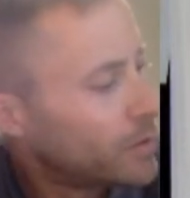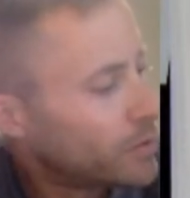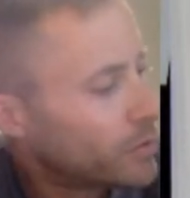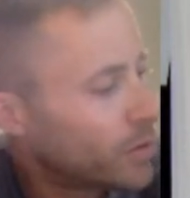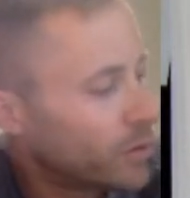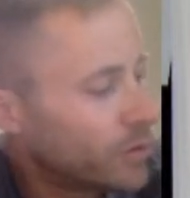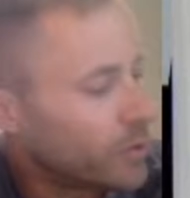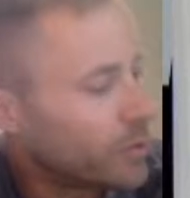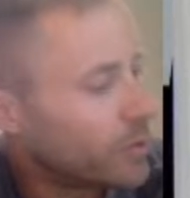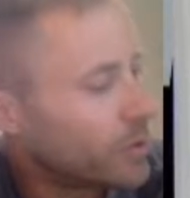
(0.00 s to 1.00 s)
So you
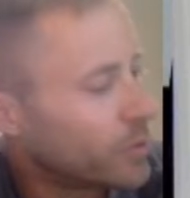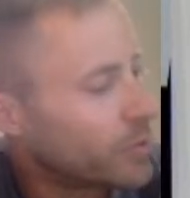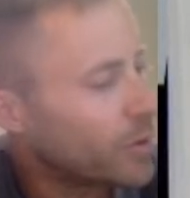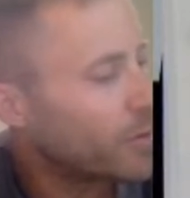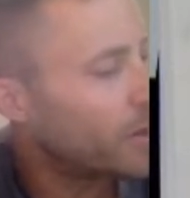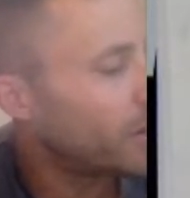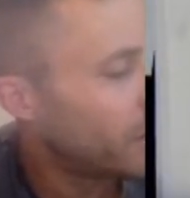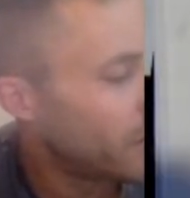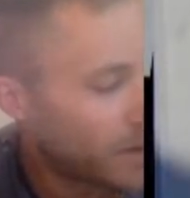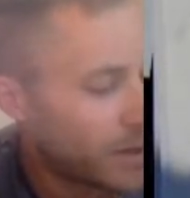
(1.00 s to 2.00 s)
do an experiment
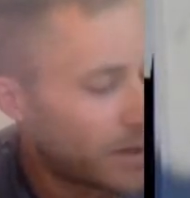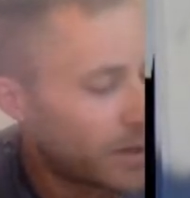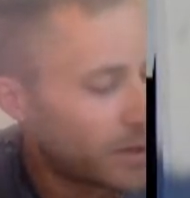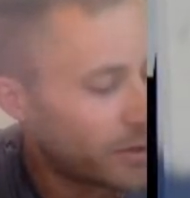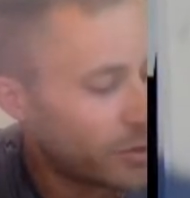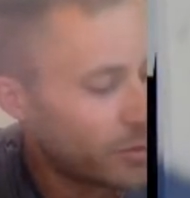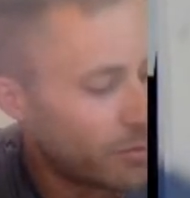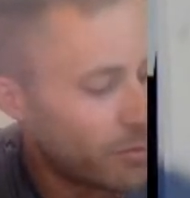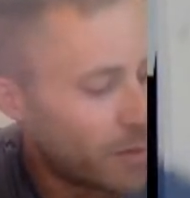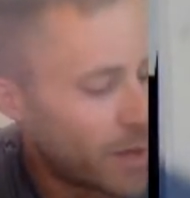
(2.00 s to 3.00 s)
and you
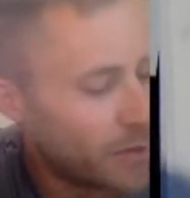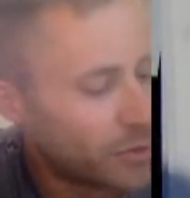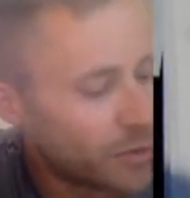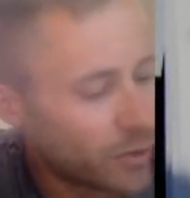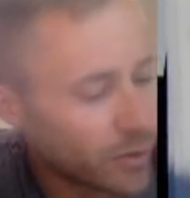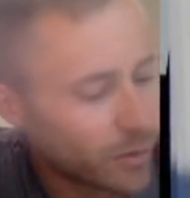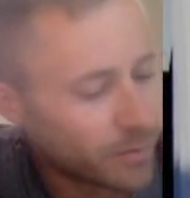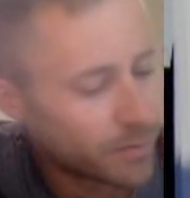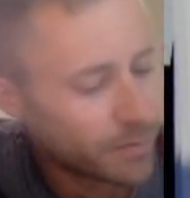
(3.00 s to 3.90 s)
measure